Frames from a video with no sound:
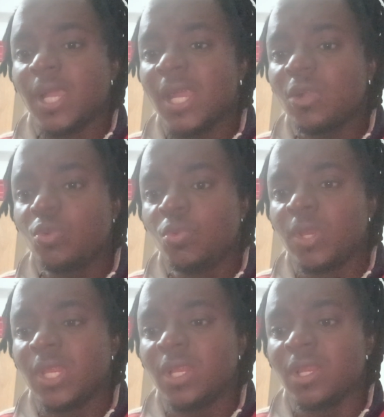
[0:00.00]

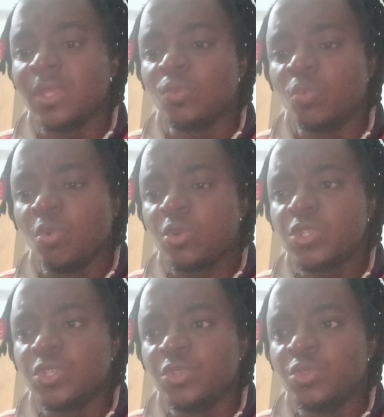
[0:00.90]
accurately
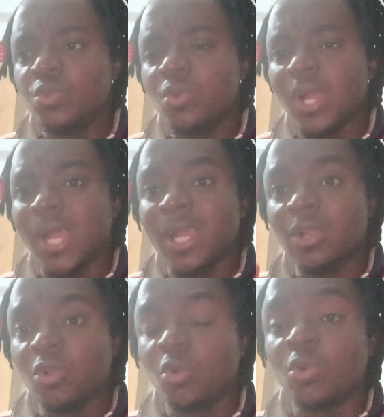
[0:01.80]
what you are
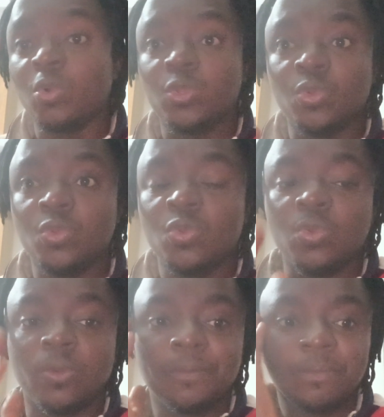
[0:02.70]
called to do.